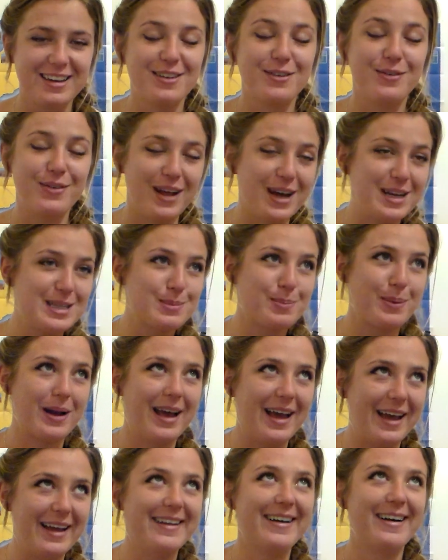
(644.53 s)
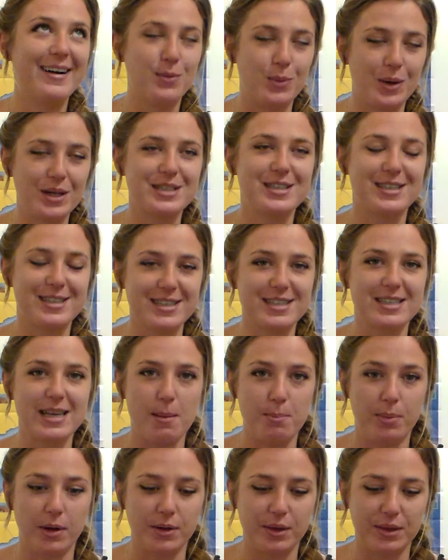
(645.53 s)
Flight, plane, I wanted to
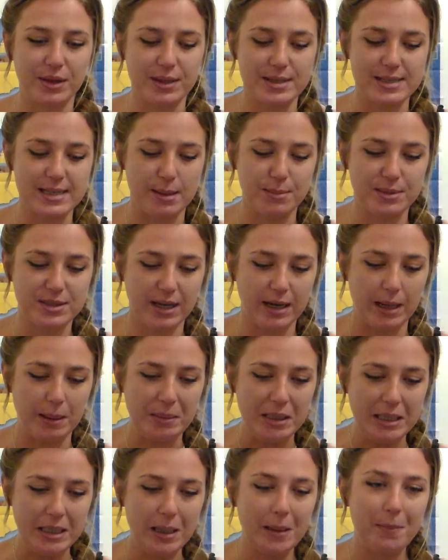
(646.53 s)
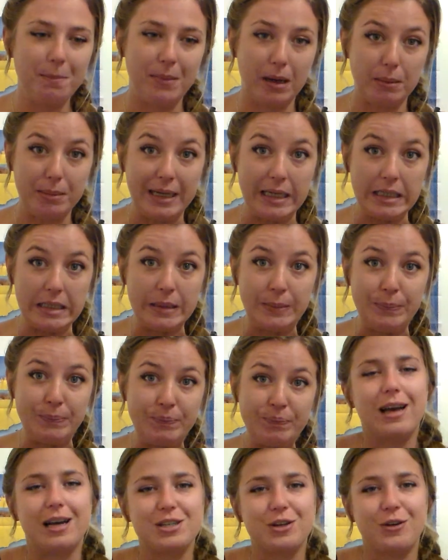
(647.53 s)
say both at the same time. My bad.
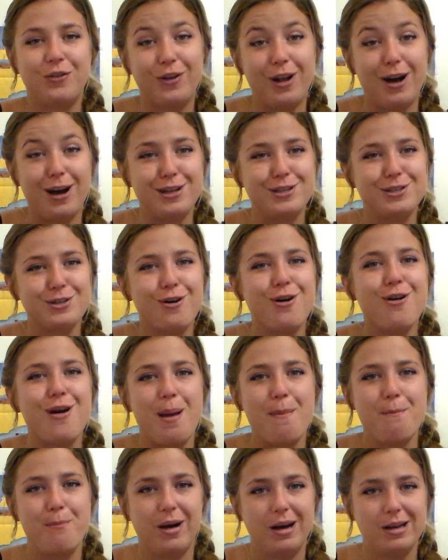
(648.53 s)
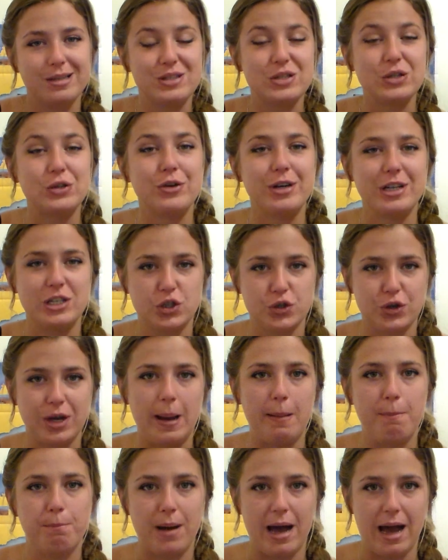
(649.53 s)
Get a flight or a bus or a
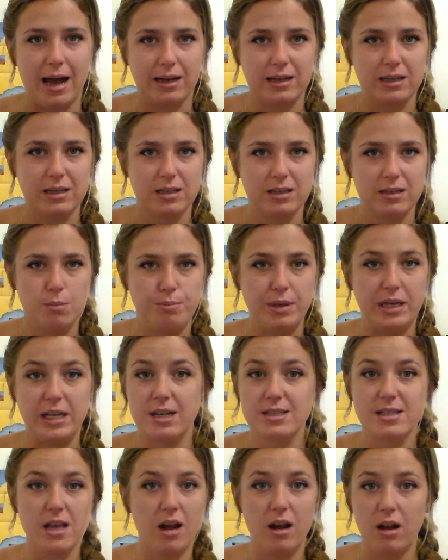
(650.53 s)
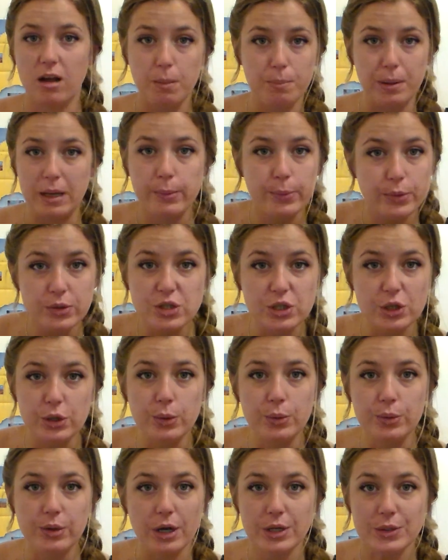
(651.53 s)
train back. Because a lot of people
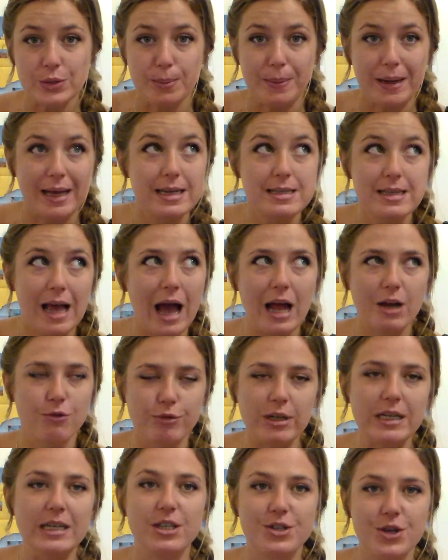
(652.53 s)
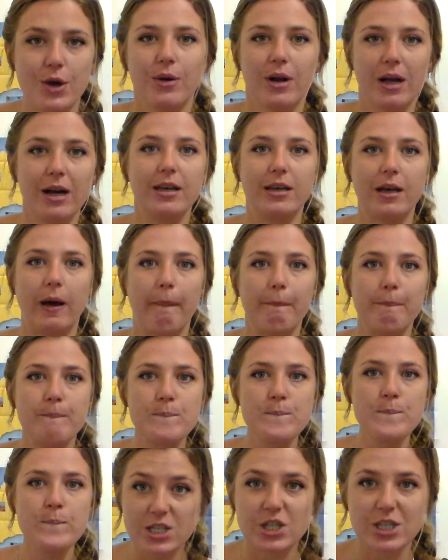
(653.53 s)
do go to a place and really don't like it.
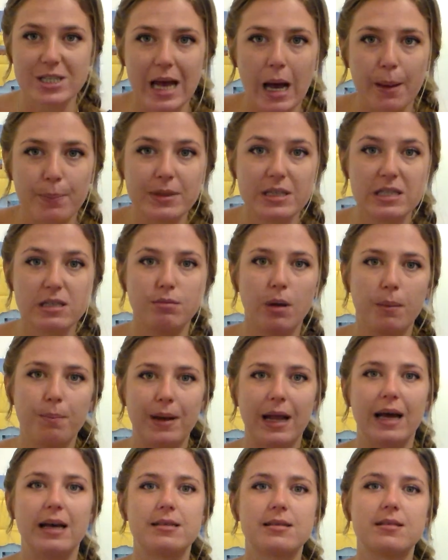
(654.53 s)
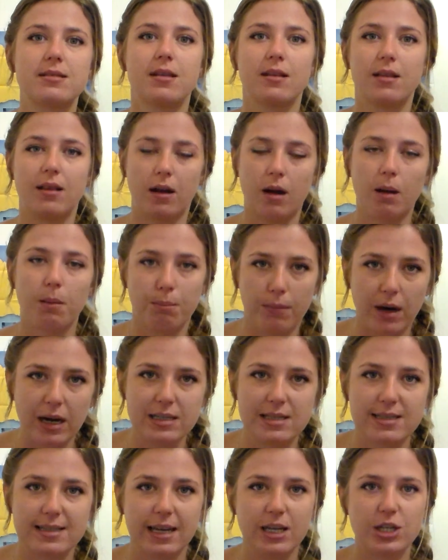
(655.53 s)
I just happened to be blessed that on my
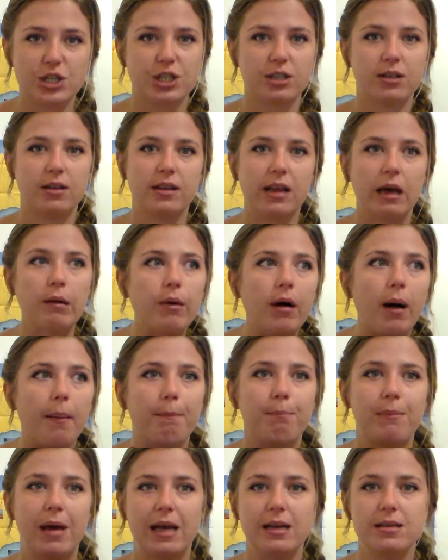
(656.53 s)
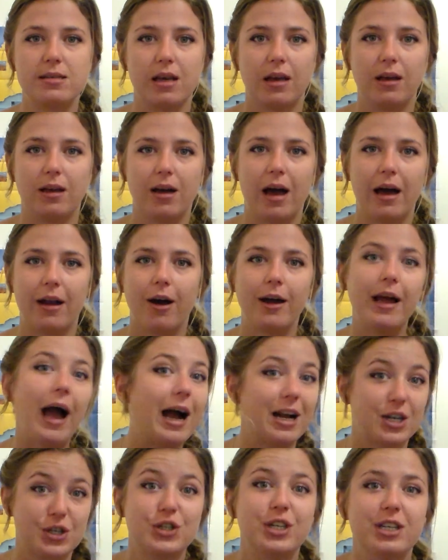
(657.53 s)
station they were amazing and I
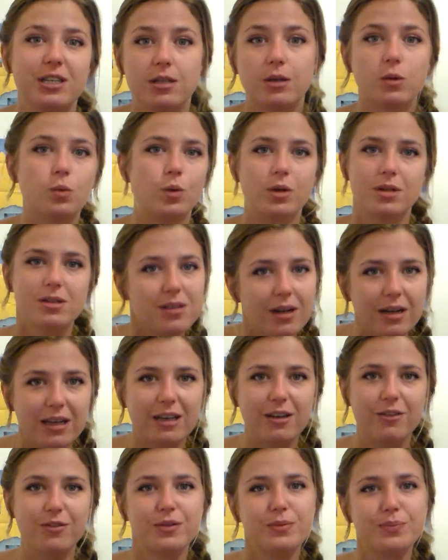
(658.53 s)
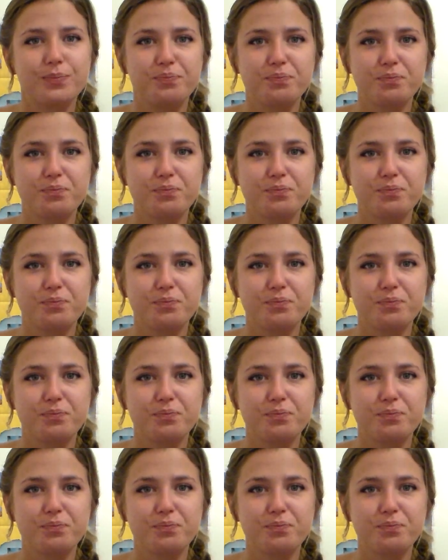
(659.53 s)
actually didn't want to leave.